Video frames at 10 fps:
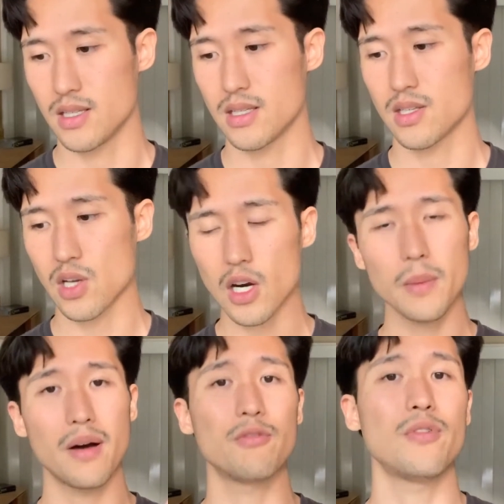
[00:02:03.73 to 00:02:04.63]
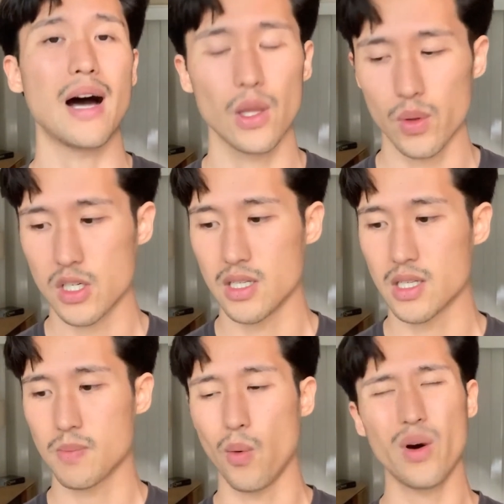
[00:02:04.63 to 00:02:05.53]
It's talking about following Jesus.
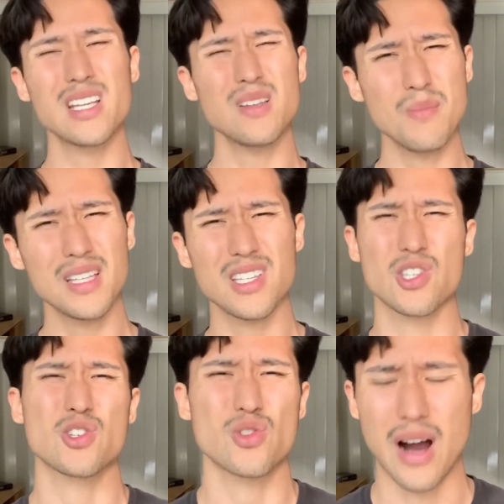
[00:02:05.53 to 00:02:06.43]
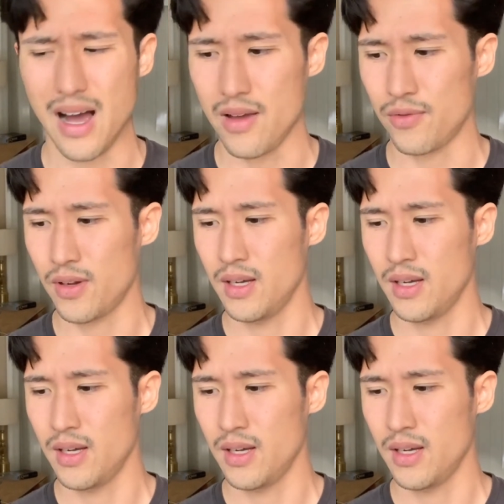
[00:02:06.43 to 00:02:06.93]
But what does it mean to strive?